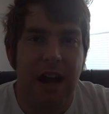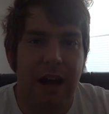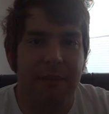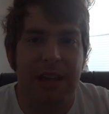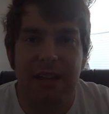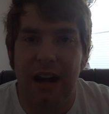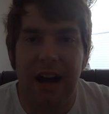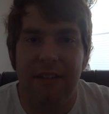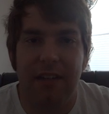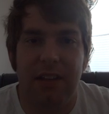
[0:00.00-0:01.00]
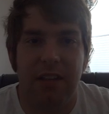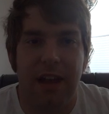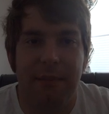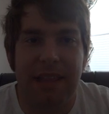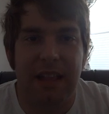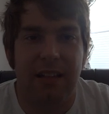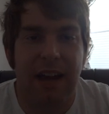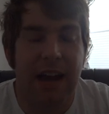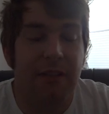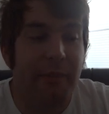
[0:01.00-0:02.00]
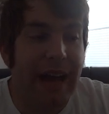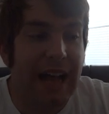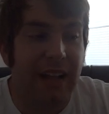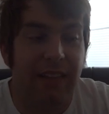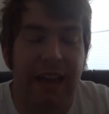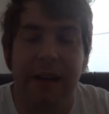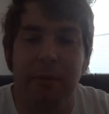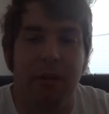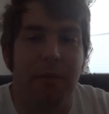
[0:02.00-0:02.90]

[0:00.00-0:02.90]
I mean, obviously, I mean, that's kind of a bad example,